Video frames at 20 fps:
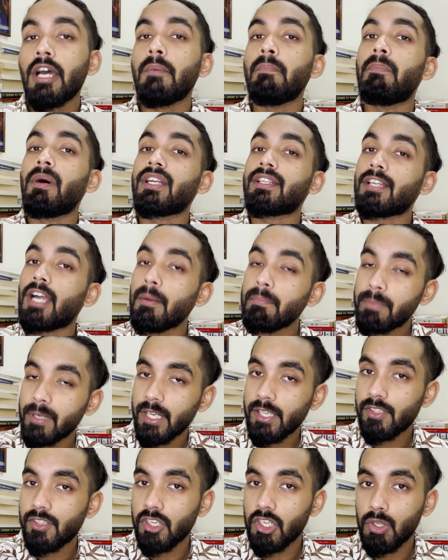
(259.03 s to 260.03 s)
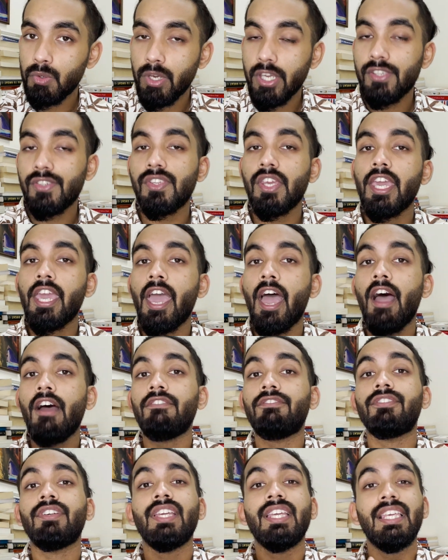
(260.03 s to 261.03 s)
but companies in USA
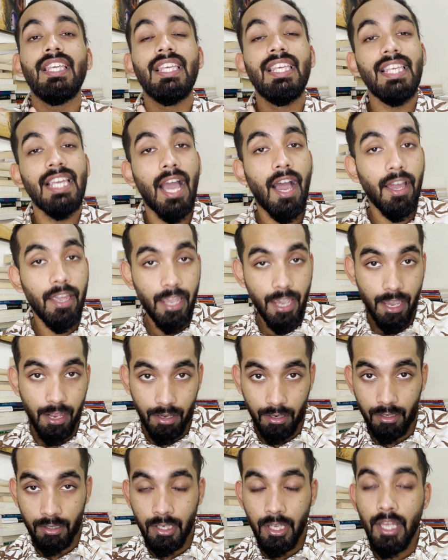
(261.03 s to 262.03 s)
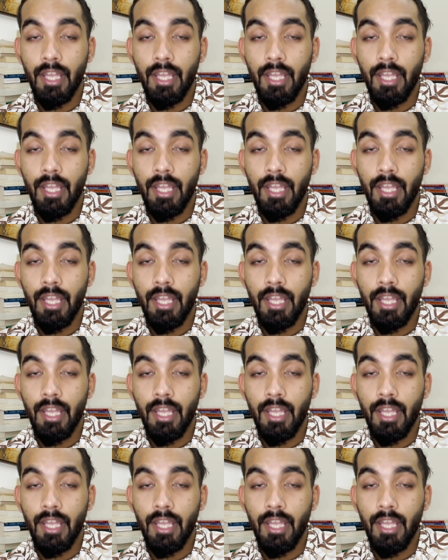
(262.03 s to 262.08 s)
have EIN.